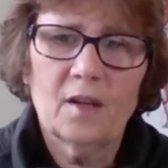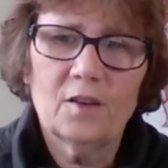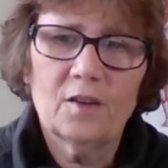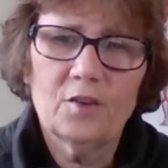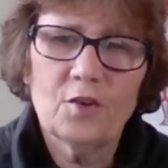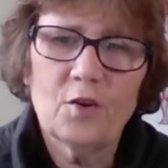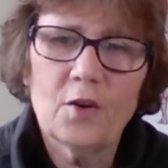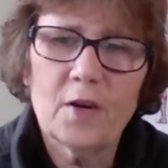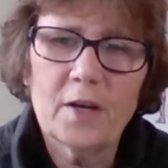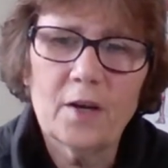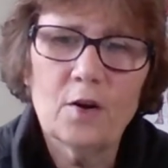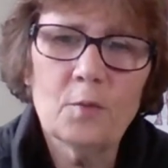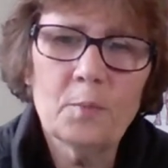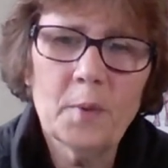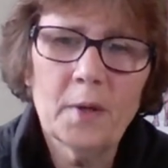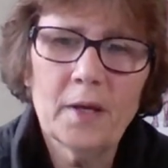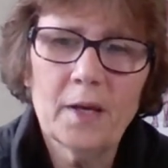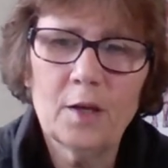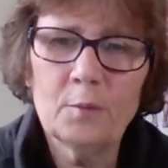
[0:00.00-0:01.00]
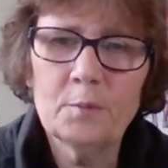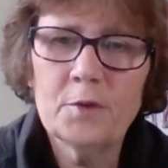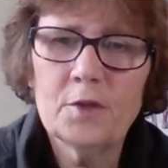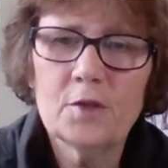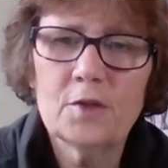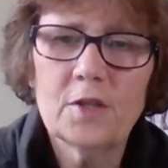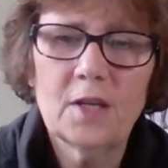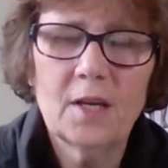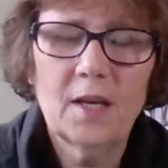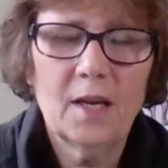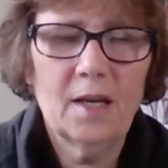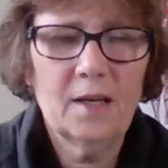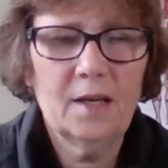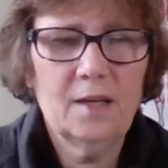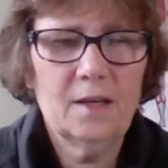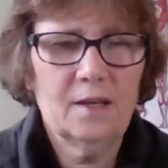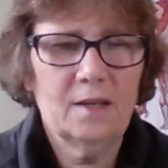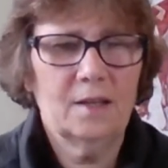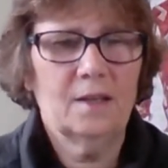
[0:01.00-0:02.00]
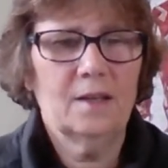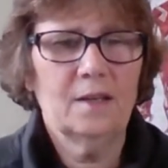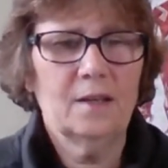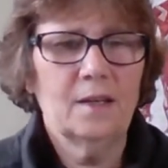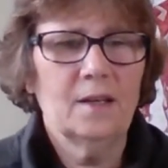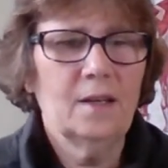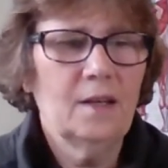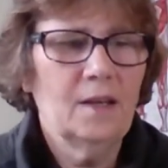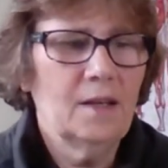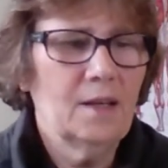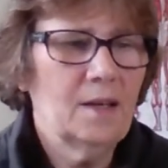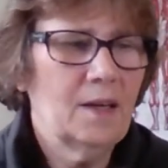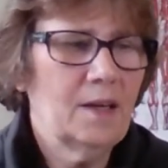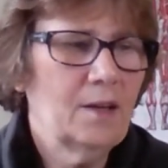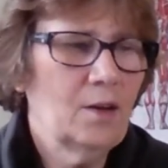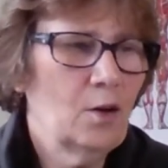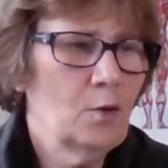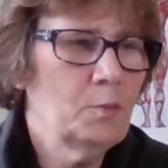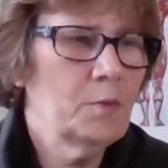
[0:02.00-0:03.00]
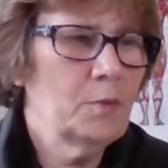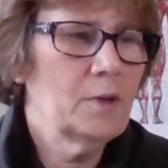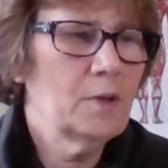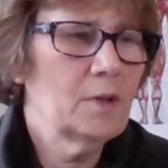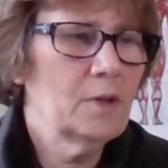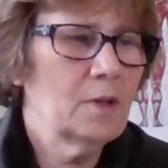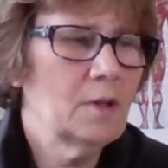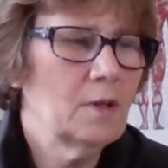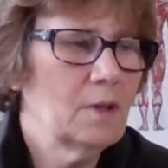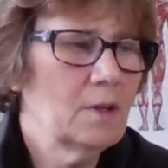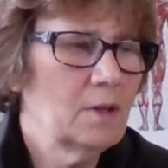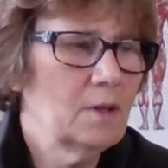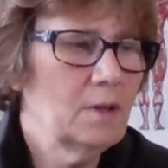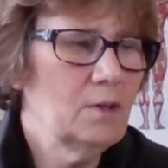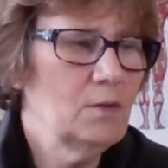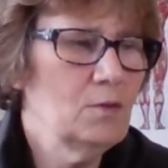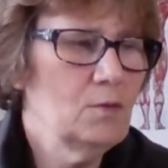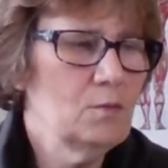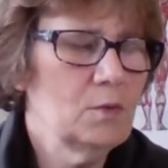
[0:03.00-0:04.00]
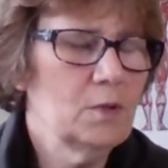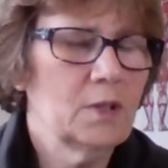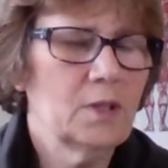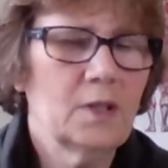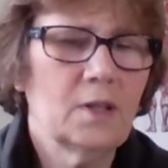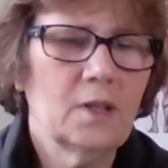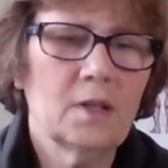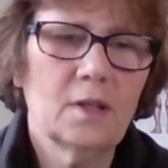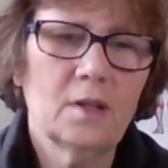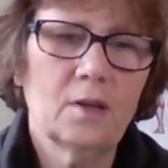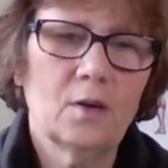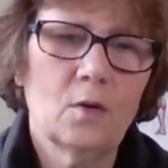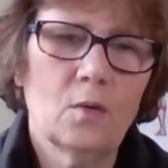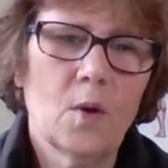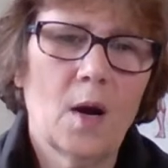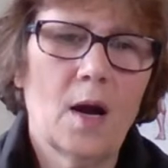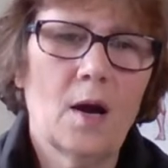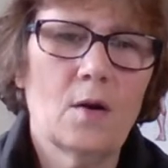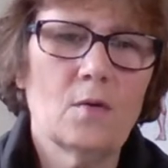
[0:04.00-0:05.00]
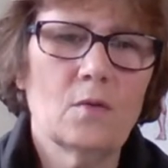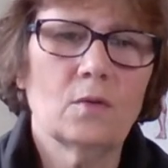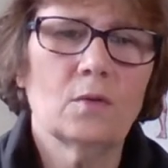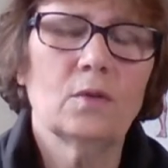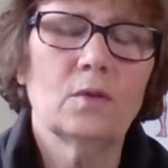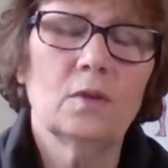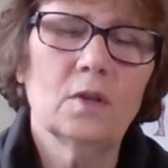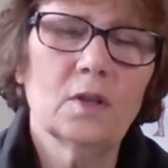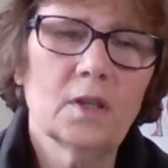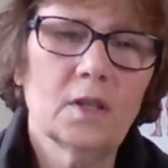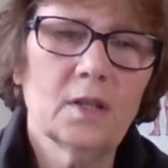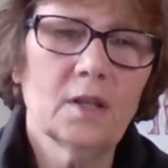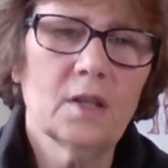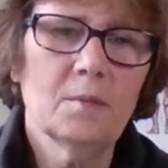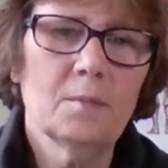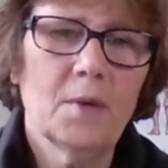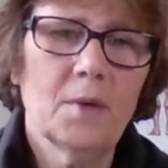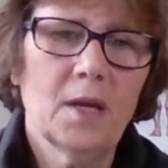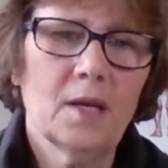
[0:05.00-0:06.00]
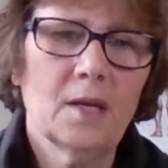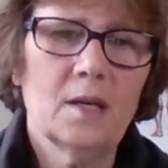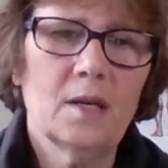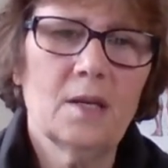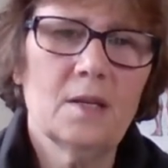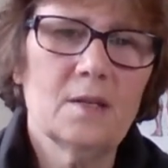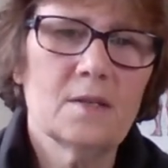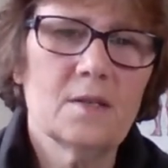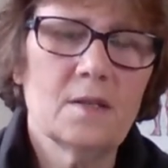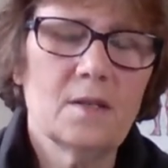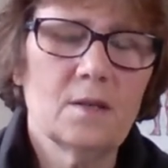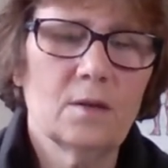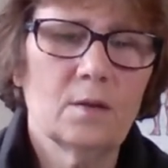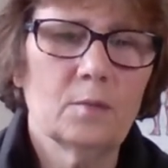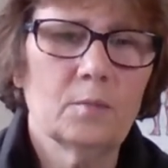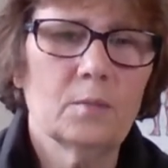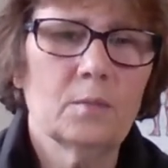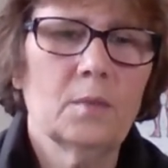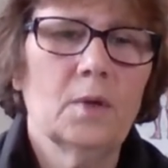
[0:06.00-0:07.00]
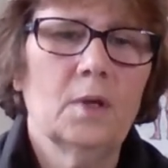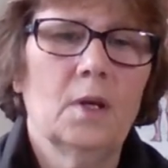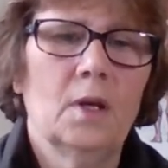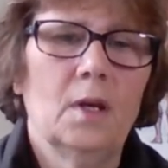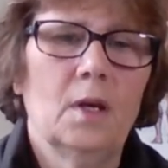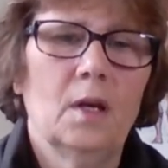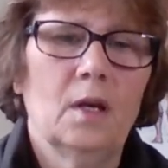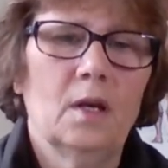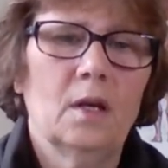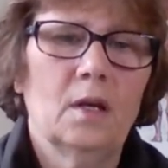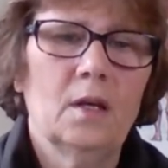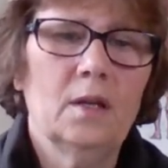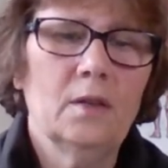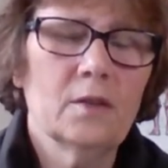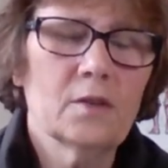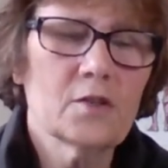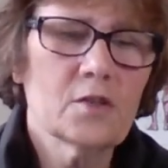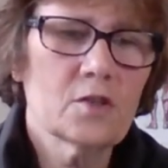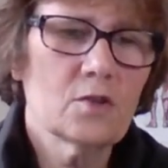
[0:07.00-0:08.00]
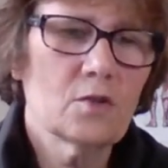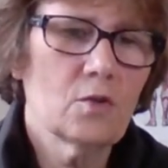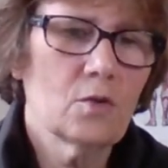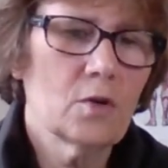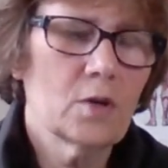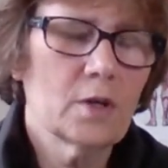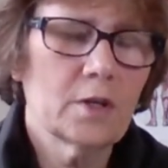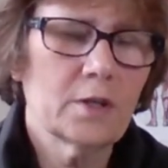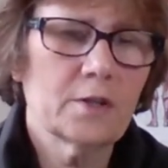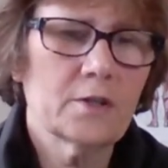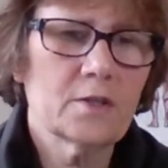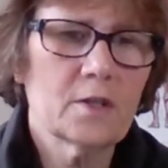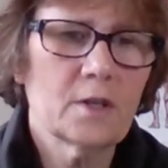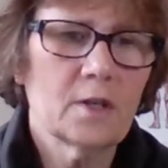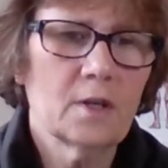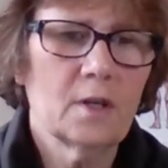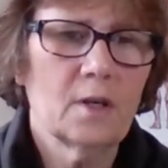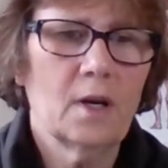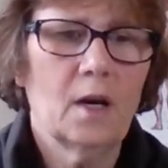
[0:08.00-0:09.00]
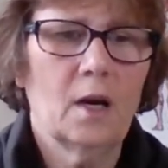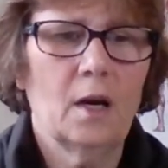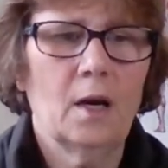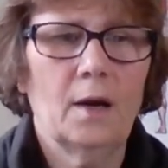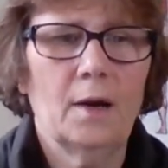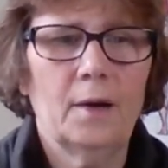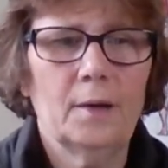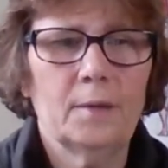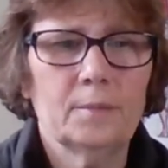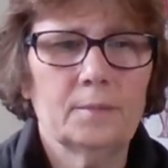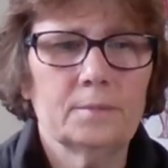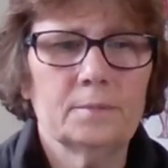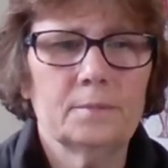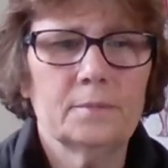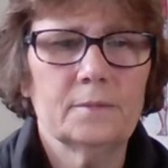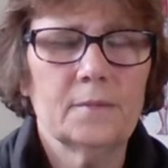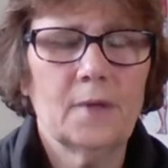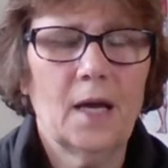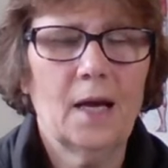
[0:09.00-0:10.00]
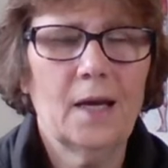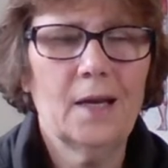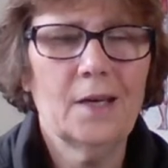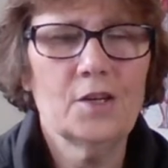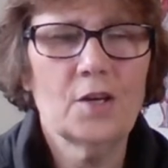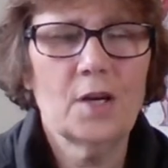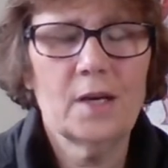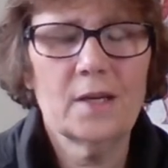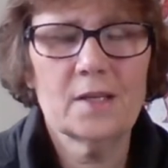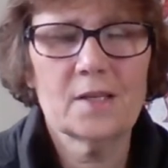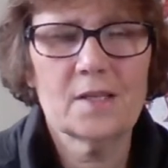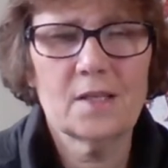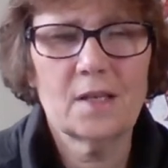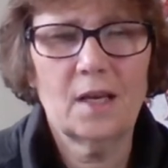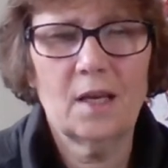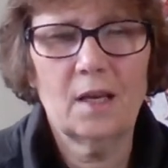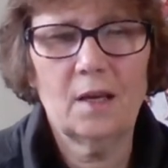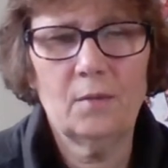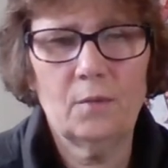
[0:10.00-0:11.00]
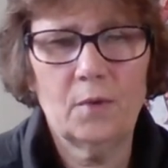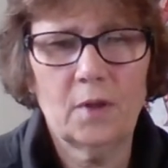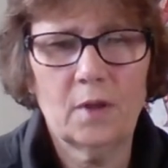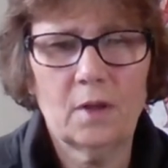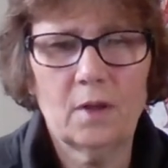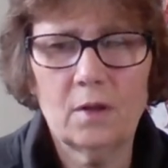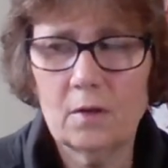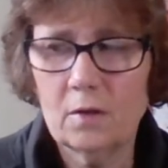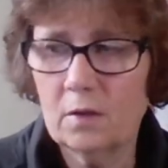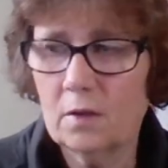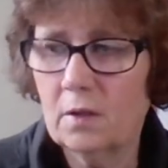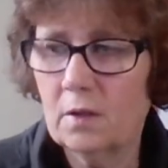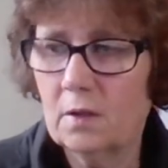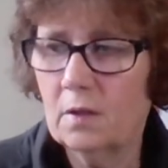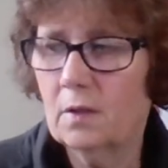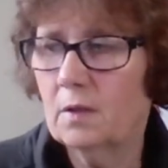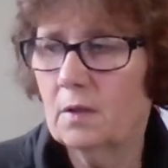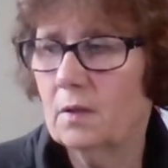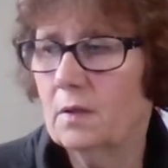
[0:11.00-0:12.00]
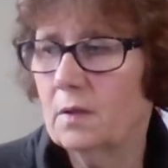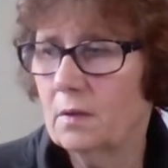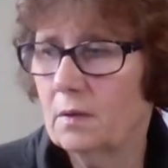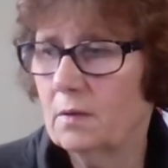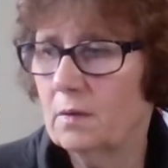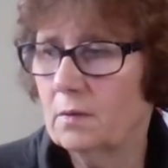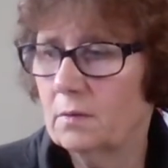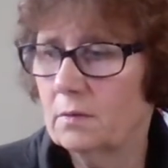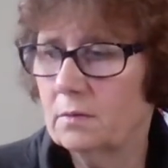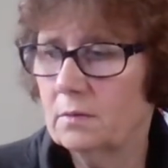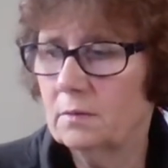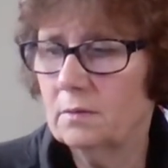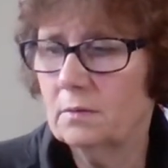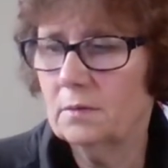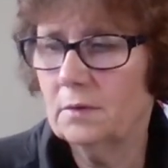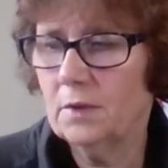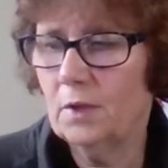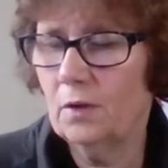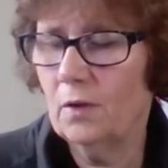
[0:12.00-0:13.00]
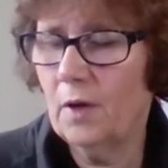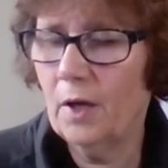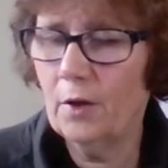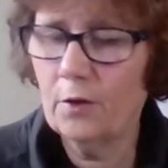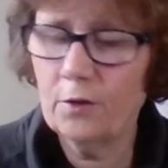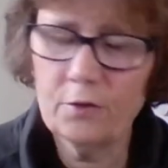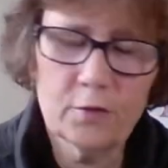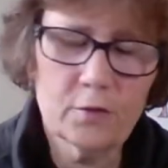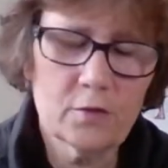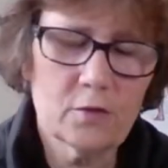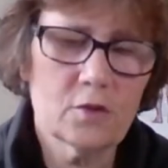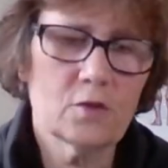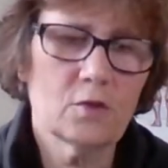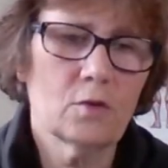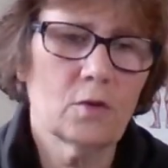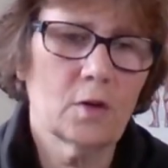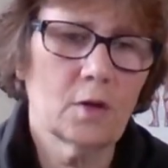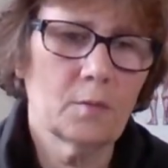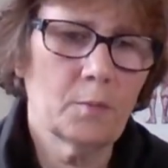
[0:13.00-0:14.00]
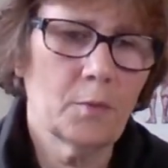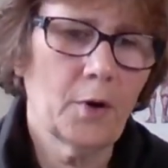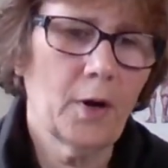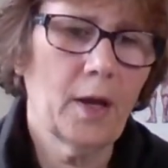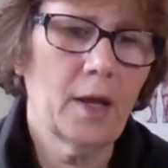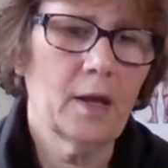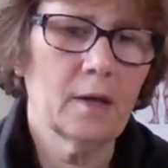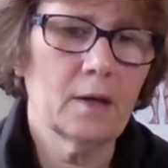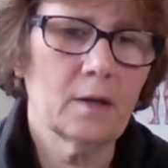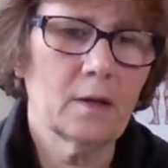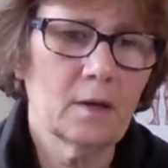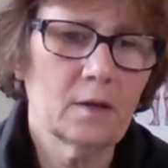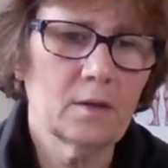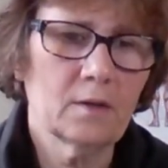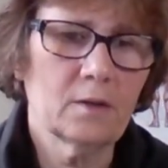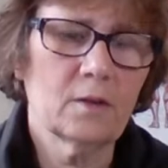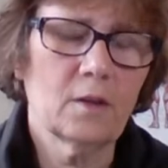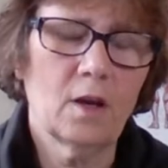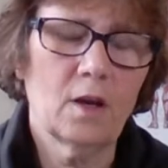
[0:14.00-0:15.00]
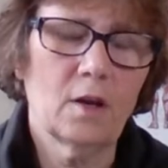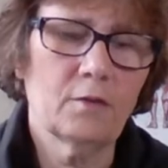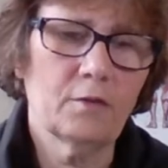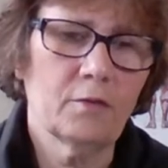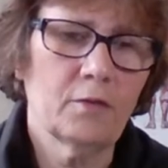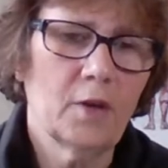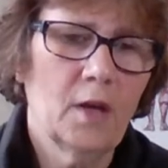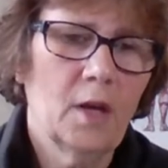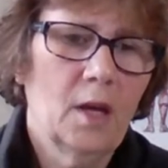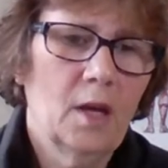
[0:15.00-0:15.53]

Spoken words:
So I hope I helped you today. I hope you will go out, look at the magnesium in the stores. I try to stay with good, health food store brand stuff.